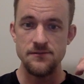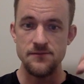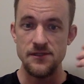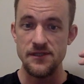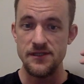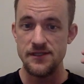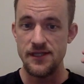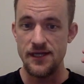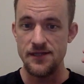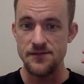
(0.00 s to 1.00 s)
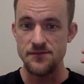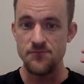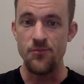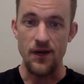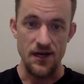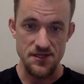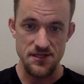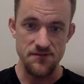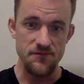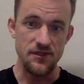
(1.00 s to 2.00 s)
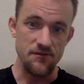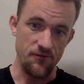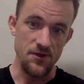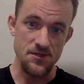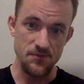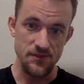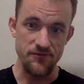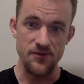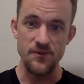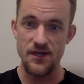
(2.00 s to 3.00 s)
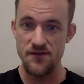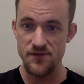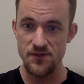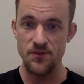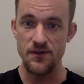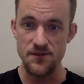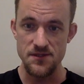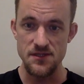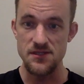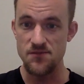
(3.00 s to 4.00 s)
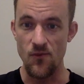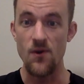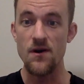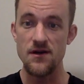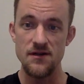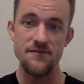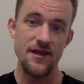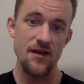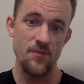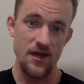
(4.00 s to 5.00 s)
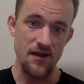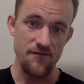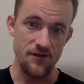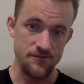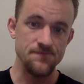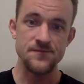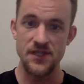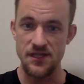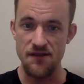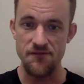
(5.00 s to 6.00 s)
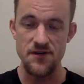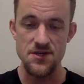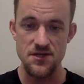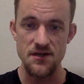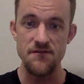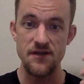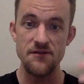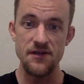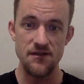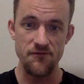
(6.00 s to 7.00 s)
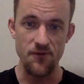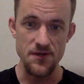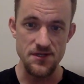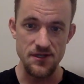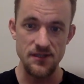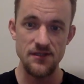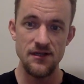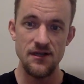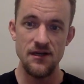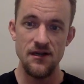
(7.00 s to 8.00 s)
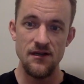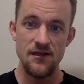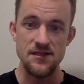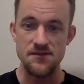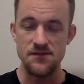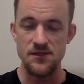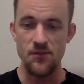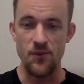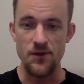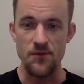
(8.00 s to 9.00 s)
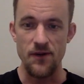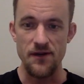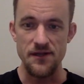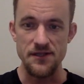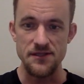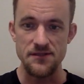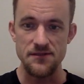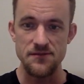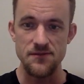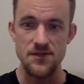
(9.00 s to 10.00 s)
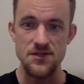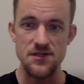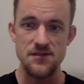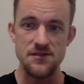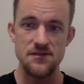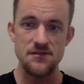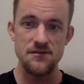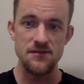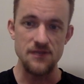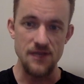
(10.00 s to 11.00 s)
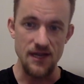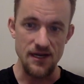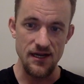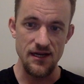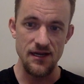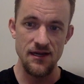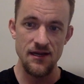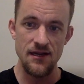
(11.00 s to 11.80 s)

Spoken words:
Really, that positive reinforcement for behavior produces more of that behavior. The definition of a reinforcer is a really important part of this, which is any